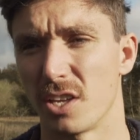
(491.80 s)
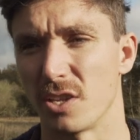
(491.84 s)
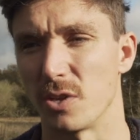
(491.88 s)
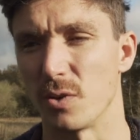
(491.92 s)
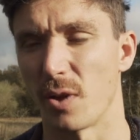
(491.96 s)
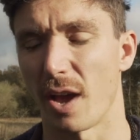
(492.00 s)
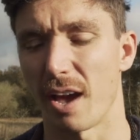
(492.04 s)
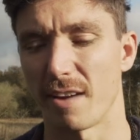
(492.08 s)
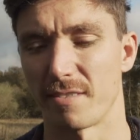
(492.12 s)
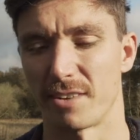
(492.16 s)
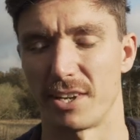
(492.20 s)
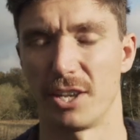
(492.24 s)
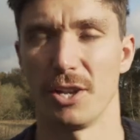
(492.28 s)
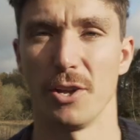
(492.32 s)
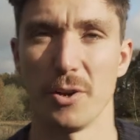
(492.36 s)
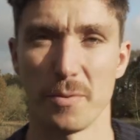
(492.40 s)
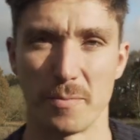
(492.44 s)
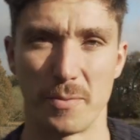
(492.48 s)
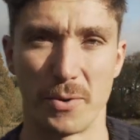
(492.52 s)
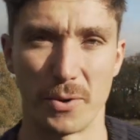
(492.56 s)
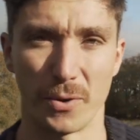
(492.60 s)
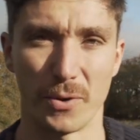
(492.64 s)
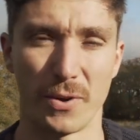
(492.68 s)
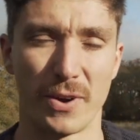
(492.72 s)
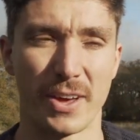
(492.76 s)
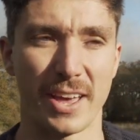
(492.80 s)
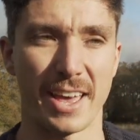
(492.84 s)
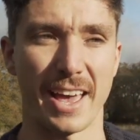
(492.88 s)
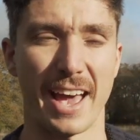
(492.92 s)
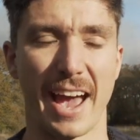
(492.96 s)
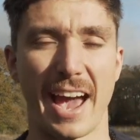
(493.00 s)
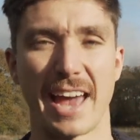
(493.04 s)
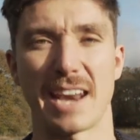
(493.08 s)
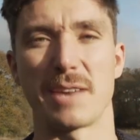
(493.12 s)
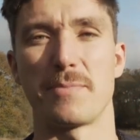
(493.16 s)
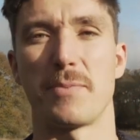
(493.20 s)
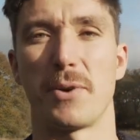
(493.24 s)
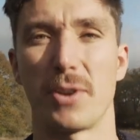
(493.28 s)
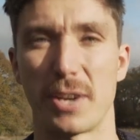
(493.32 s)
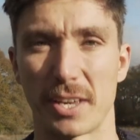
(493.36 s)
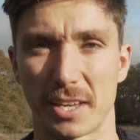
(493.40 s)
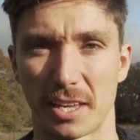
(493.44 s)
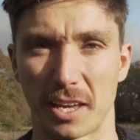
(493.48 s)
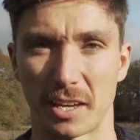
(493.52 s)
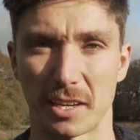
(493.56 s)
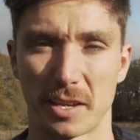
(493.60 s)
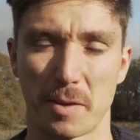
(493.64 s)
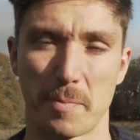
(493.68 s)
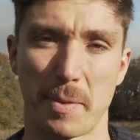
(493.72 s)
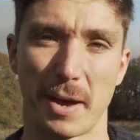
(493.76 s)
You have a lot more
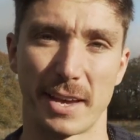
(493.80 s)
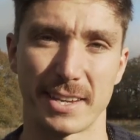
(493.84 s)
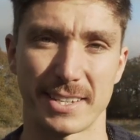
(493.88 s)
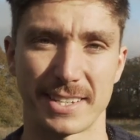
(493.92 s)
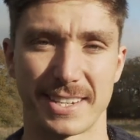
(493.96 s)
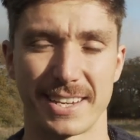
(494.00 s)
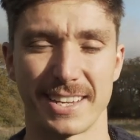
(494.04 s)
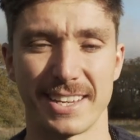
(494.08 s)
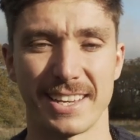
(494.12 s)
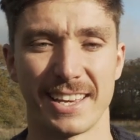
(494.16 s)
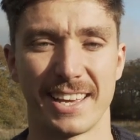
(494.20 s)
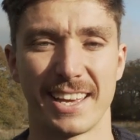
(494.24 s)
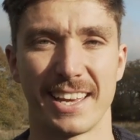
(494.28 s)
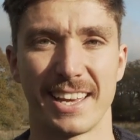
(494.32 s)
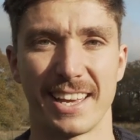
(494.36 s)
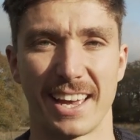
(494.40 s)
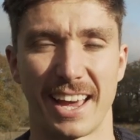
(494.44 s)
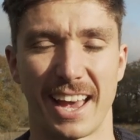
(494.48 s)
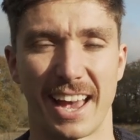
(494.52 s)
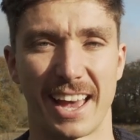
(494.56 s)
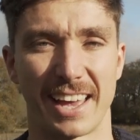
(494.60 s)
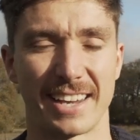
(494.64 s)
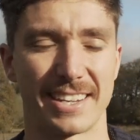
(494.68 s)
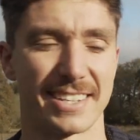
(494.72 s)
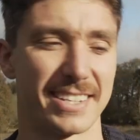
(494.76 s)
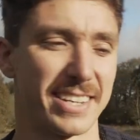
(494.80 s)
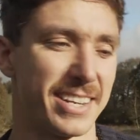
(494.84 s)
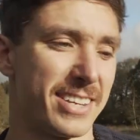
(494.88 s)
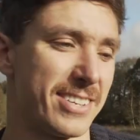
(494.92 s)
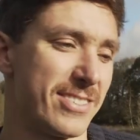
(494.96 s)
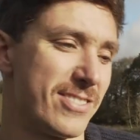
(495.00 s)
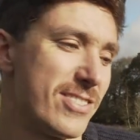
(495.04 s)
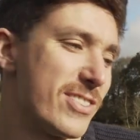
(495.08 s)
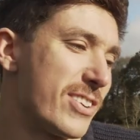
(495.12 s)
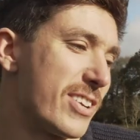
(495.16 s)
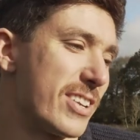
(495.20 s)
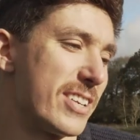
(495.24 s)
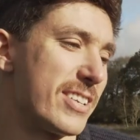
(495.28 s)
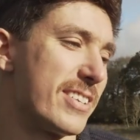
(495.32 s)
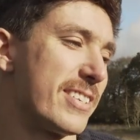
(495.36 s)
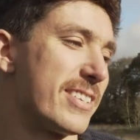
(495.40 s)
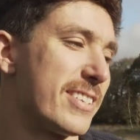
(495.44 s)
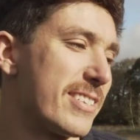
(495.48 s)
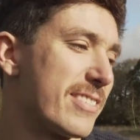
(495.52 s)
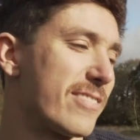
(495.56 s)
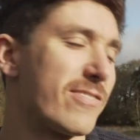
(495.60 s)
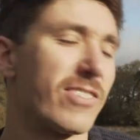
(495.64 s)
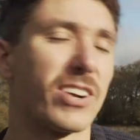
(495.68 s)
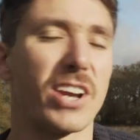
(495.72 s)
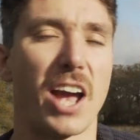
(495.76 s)
anabolic capacity and you can
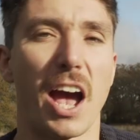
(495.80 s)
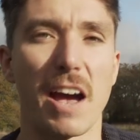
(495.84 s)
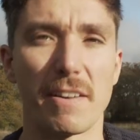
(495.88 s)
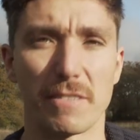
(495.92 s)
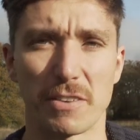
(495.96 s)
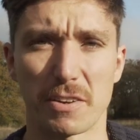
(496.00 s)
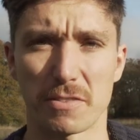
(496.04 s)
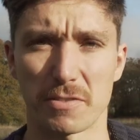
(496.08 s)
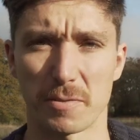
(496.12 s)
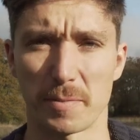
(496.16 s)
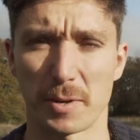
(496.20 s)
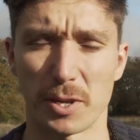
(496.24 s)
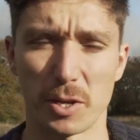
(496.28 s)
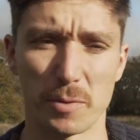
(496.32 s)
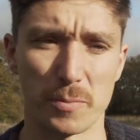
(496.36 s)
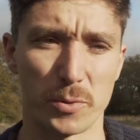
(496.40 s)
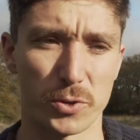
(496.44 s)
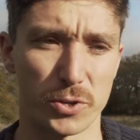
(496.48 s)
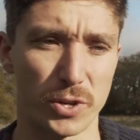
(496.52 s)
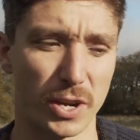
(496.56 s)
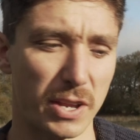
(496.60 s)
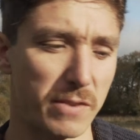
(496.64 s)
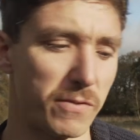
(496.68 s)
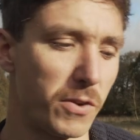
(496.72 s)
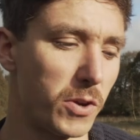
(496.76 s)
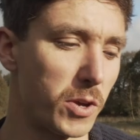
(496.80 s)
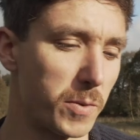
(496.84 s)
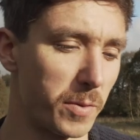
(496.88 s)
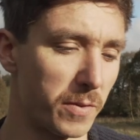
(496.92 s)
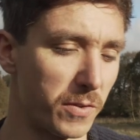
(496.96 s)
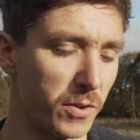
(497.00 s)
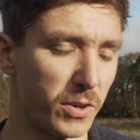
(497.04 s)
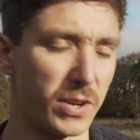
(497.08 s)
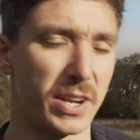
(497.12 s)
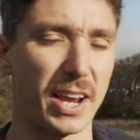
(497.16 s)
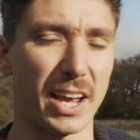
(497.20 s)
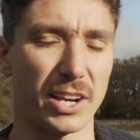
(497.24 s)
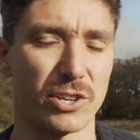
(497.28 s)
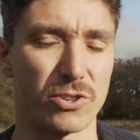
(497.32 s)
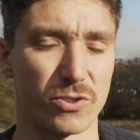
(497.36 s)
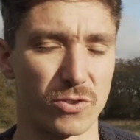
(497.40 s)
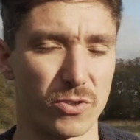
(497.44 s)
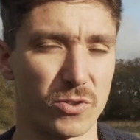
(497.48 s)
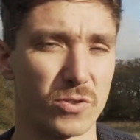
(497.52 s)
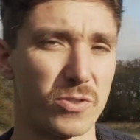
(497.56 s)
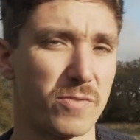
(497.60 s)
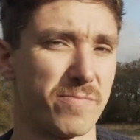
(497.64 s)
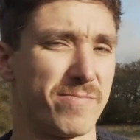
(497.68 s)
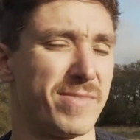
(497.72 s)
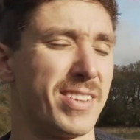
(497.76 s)
recover from a lot more training volume. If you're
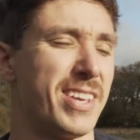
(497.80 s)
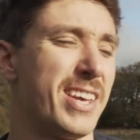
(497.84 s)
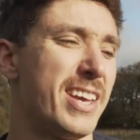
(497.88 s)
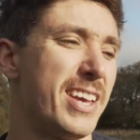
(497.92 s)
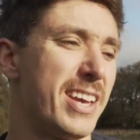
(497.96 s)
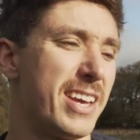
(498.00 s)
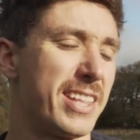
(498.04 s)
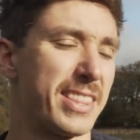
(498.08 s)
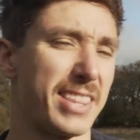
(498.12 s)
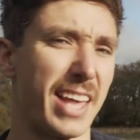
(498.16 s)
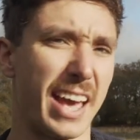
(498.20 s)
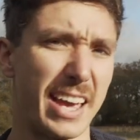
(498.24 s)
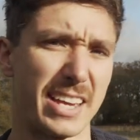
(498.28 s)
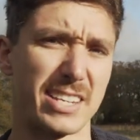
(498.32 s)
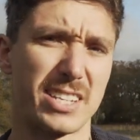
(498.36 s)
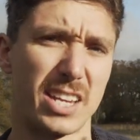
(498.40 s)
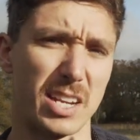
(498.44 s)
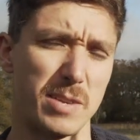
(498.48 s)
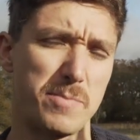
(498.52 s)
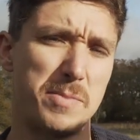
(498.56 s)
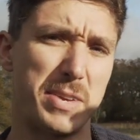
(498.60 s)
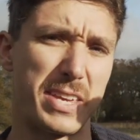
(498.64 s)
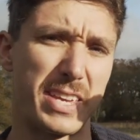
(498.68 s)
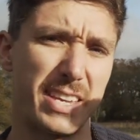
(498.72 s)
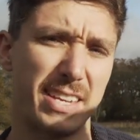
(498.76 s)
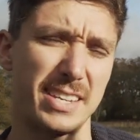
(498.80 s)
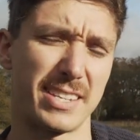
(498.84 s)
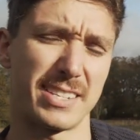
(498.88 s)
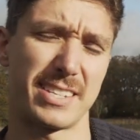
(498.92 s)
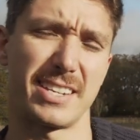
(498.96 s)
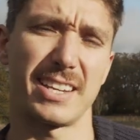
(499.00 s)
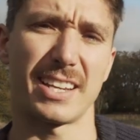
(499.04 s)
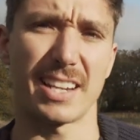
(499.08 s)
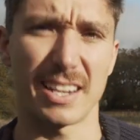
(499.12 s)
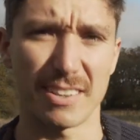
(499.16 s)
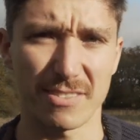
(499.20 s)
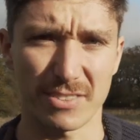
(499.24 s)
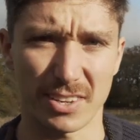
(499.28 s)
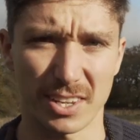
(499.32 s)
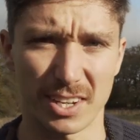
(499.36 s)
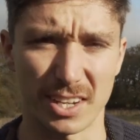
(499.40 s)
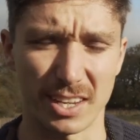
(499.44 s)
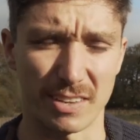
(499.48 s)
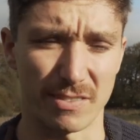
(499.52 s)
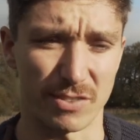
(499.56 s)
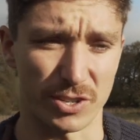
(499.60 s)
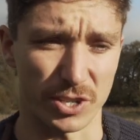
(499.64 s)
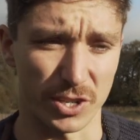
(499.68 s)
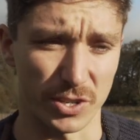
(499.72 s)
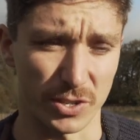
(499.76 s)
natural, that is gonna be
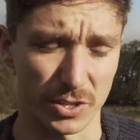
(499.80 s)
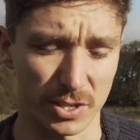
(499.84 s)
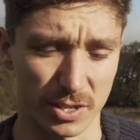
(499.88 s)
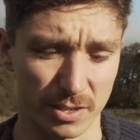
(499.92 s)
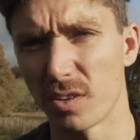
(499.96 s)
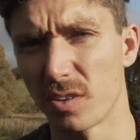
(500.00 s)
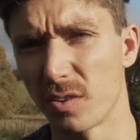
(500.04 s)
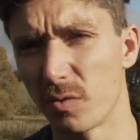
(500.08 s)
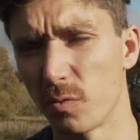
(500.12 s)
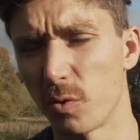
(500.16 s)
significantly reduced.